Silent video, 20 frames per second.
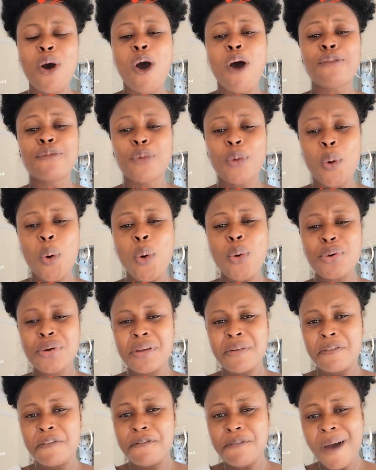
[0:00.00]
of God
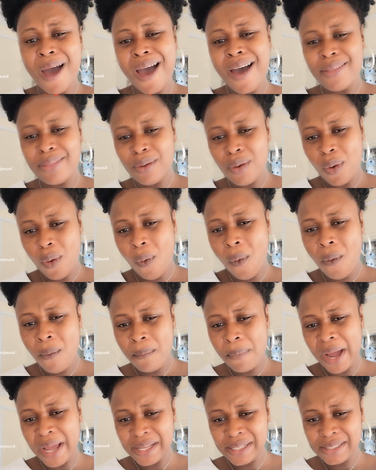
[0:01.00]
the Father
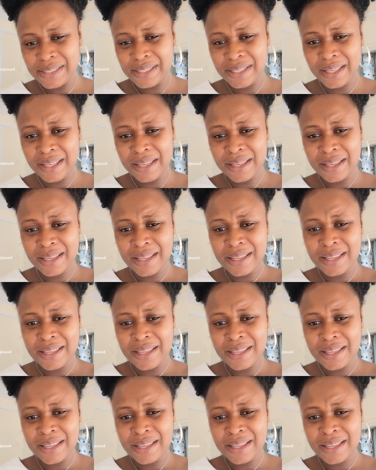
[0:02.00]
Almighty.